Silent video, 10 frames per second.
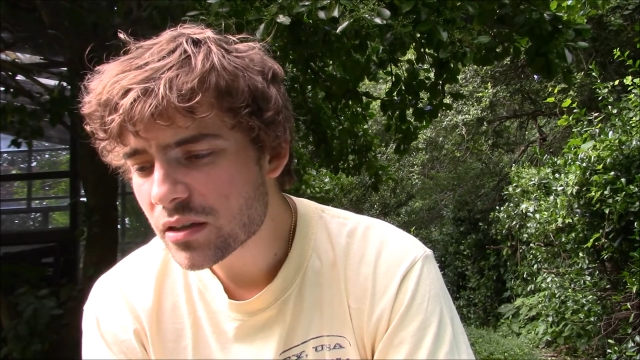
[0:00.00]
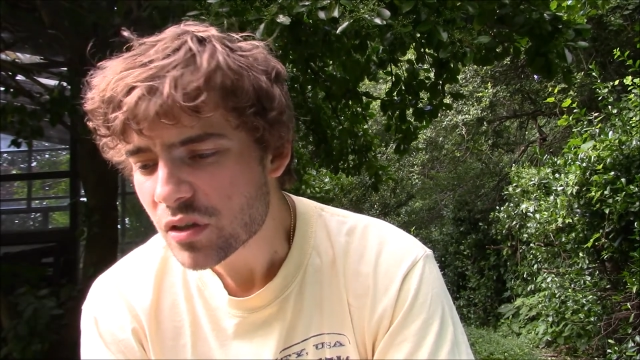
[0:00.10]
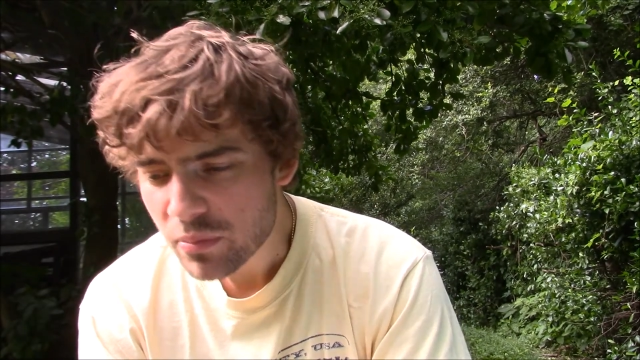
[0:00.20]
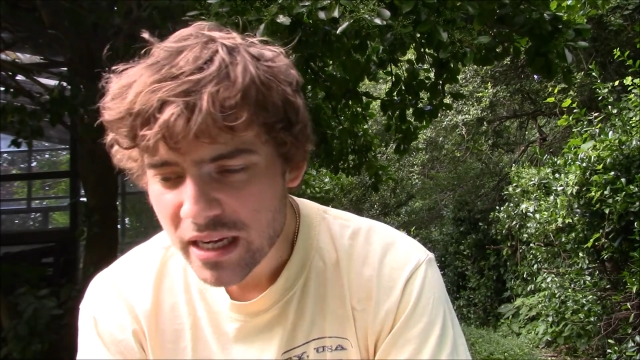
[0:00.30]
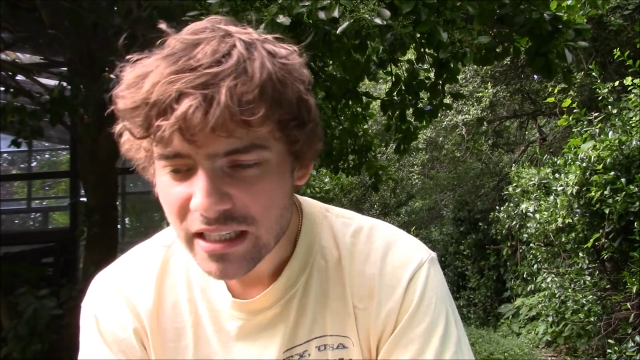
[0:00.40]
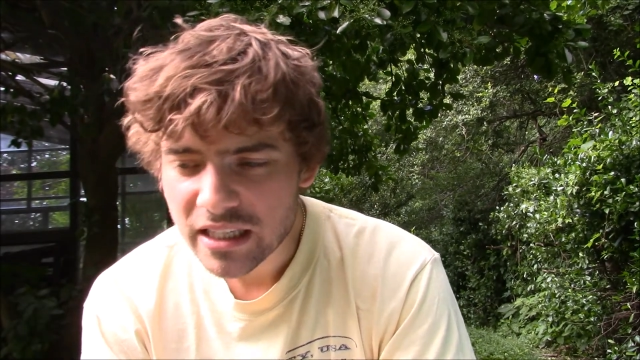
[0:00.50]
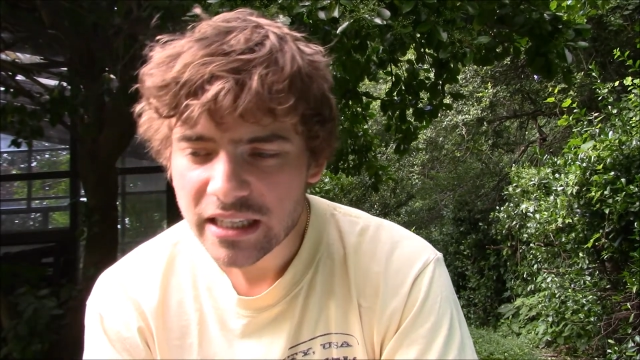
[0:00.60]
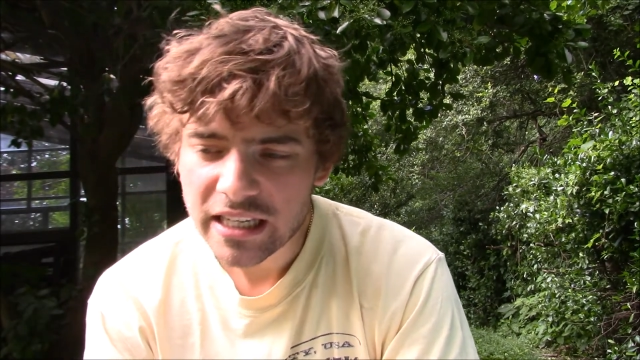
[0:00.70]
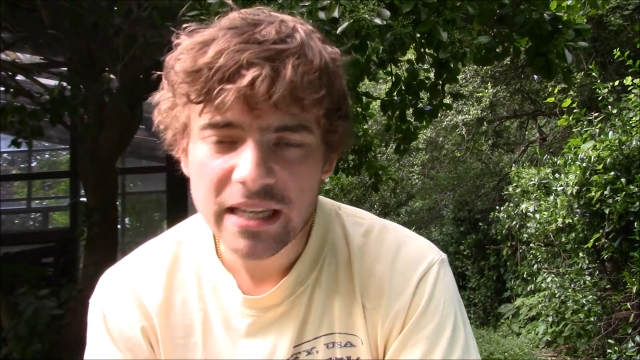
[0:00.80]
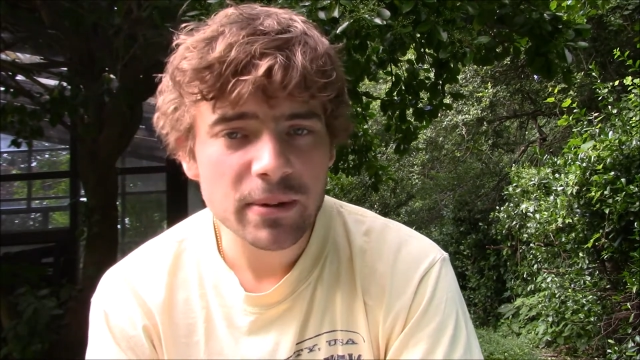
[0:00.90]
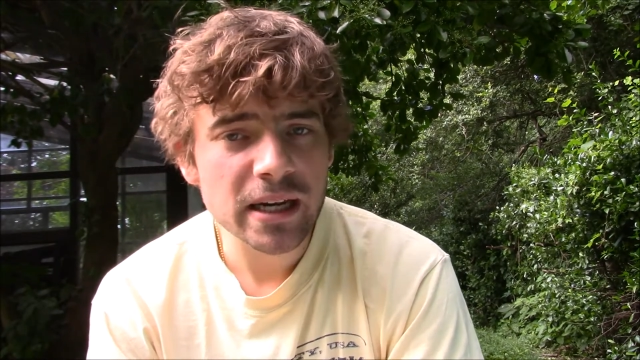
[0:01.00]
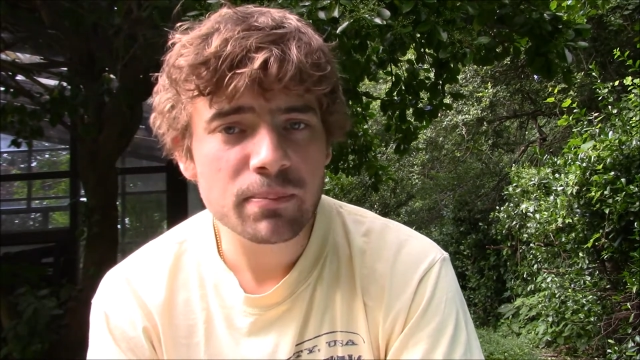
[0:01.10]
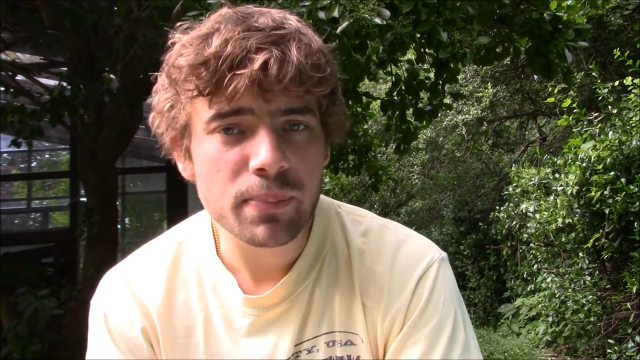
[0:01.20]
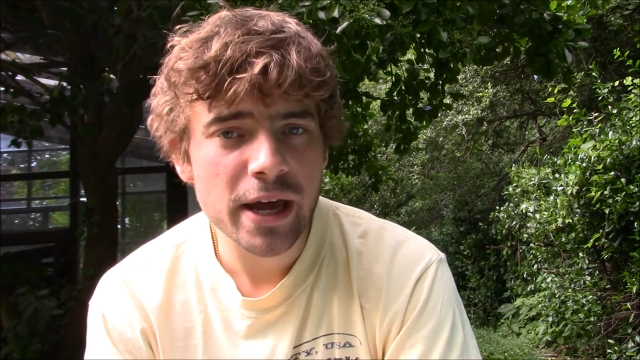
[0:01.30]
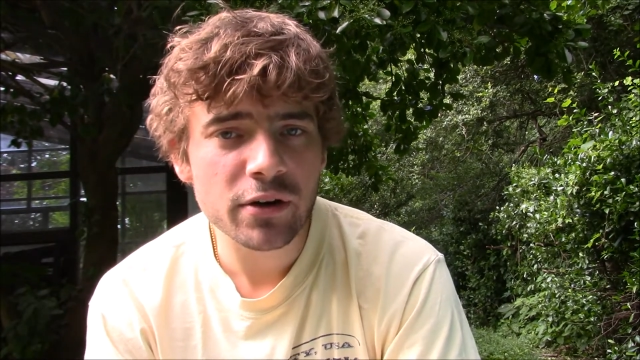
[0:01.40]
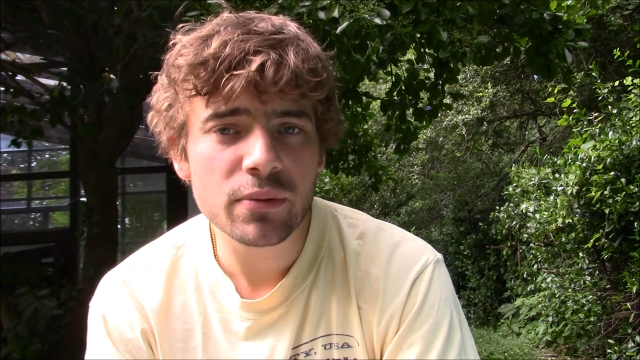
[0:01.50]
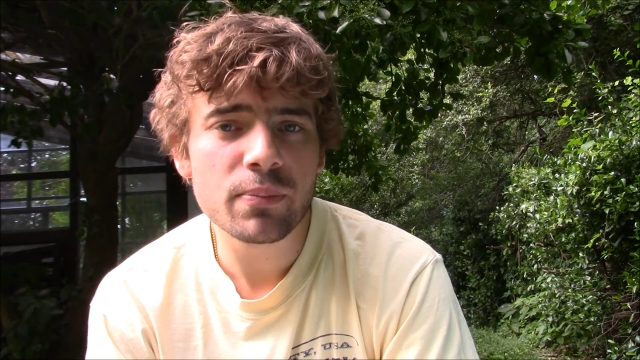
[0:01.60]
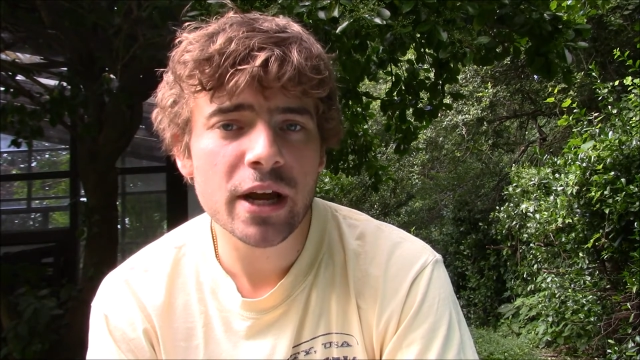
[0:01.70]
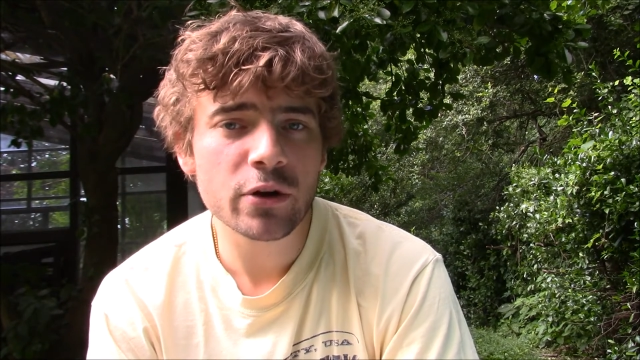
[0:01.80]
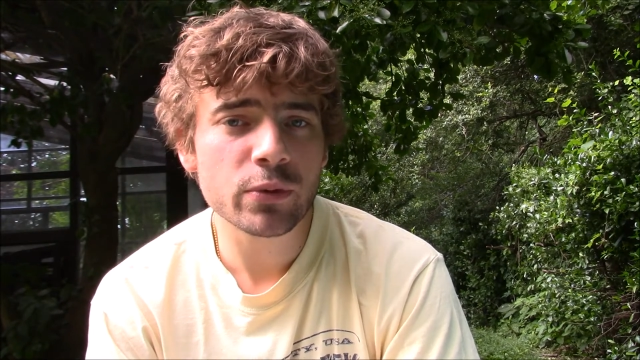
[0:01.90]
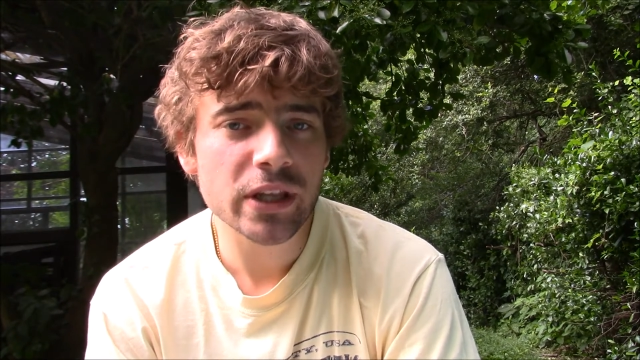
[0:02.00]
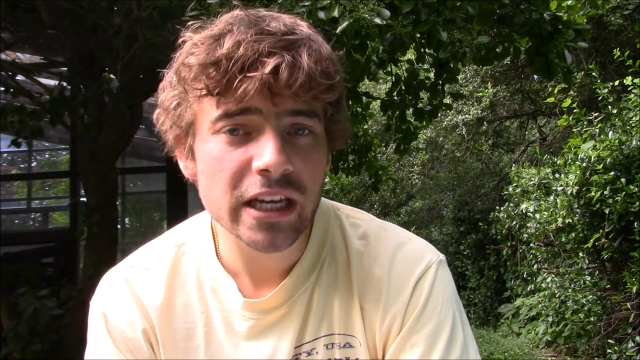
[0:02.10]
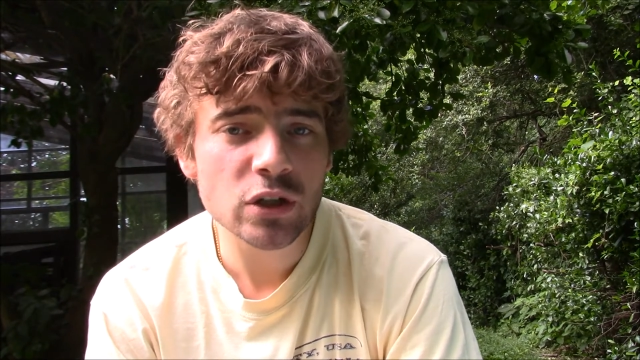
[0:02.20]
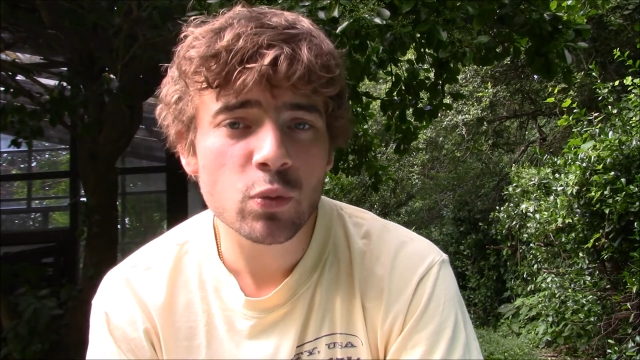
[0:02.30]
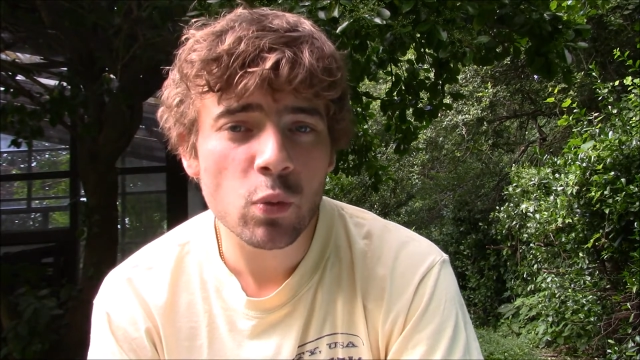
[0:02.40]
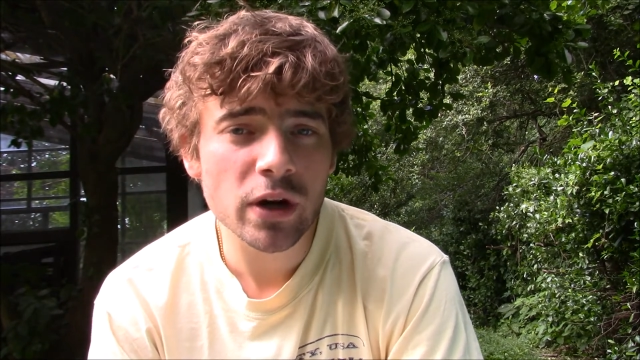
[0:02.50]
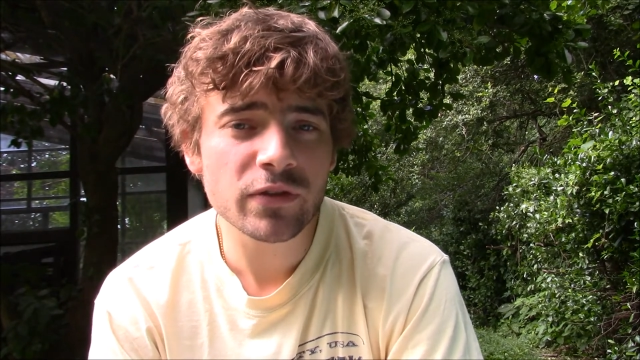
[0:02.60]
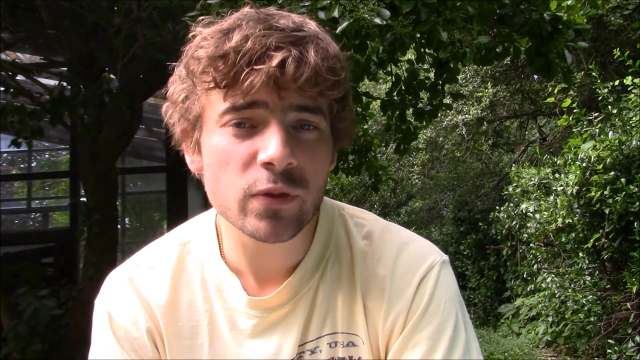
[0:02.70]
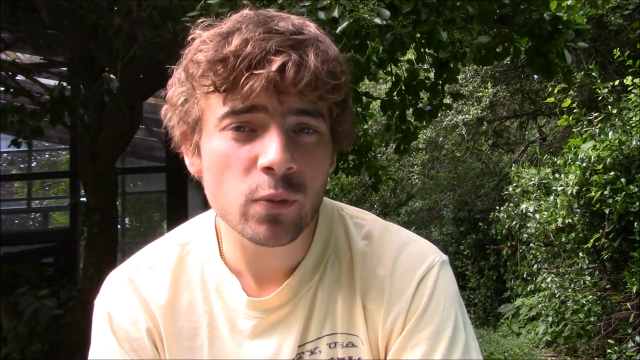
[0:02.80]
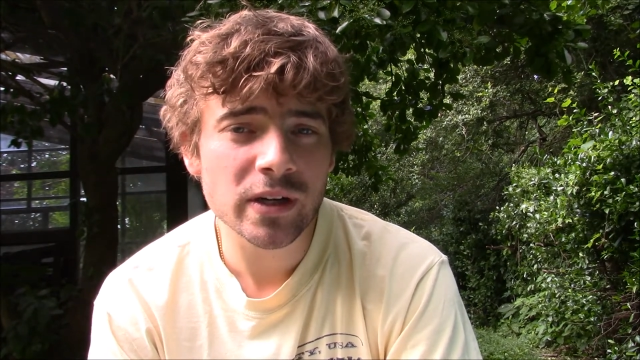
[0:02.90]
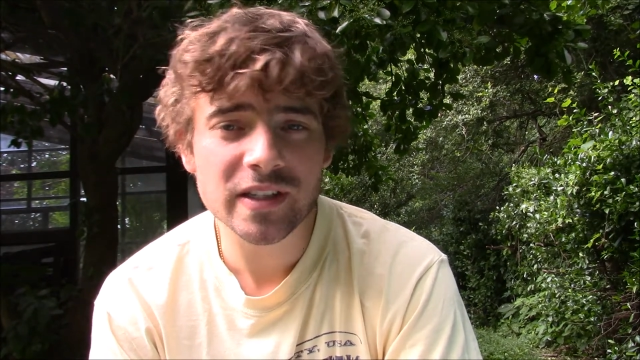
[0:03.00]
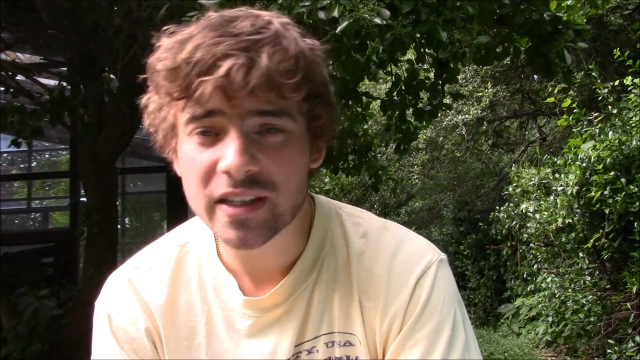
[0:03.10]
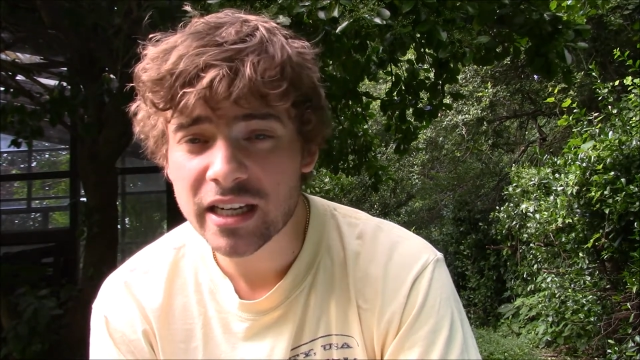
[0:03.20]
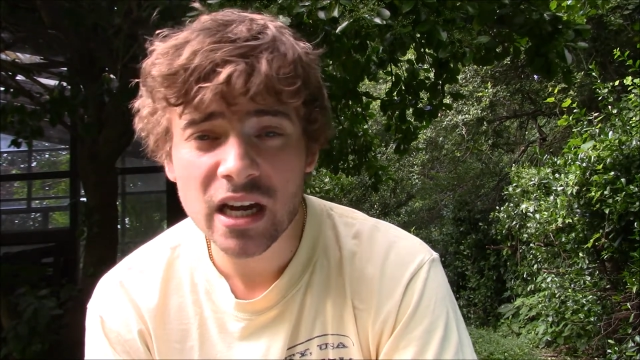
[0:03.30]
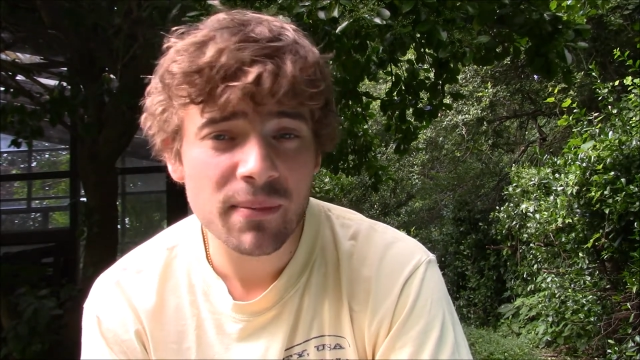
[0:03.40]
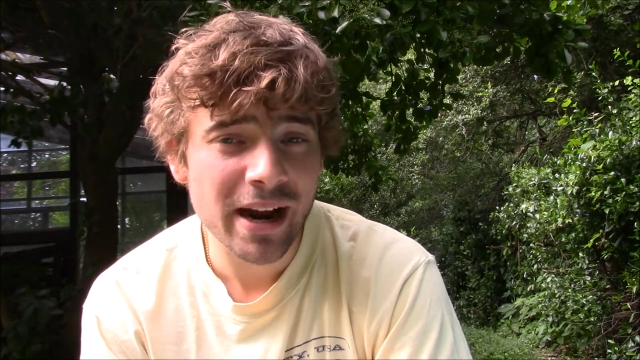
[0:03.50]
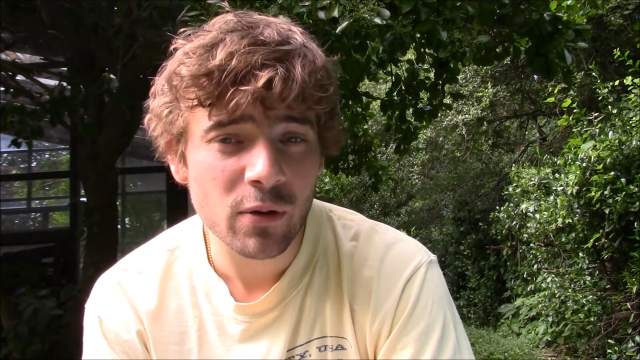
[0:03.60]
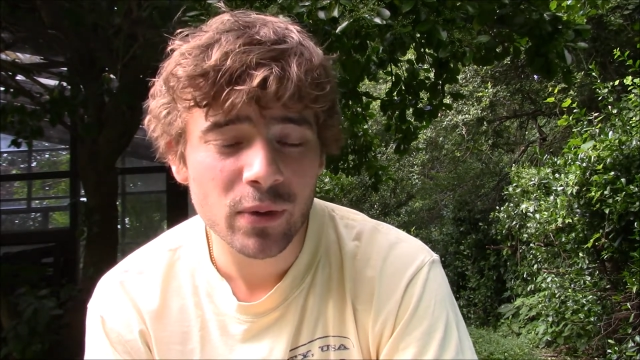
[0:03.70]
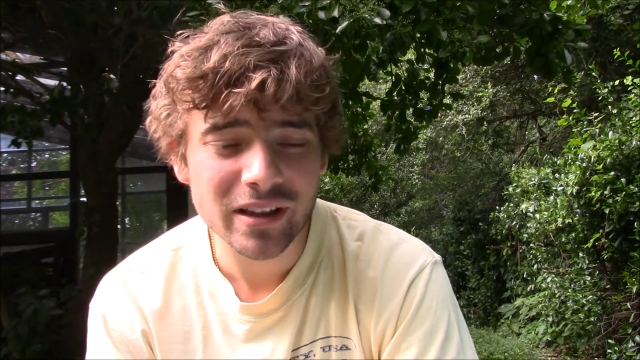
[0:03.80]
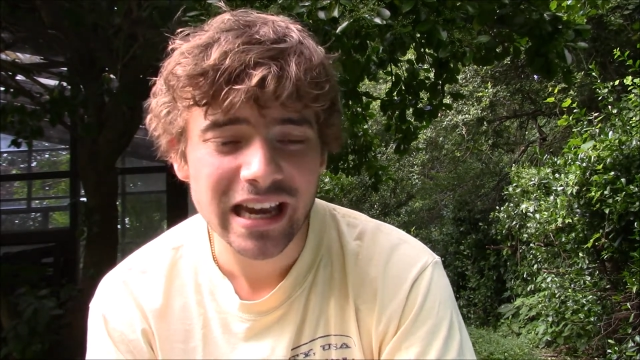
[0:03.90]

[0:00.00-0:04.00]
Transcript: to me, it's like they keep getting better and better with each one of the ones that they come out with.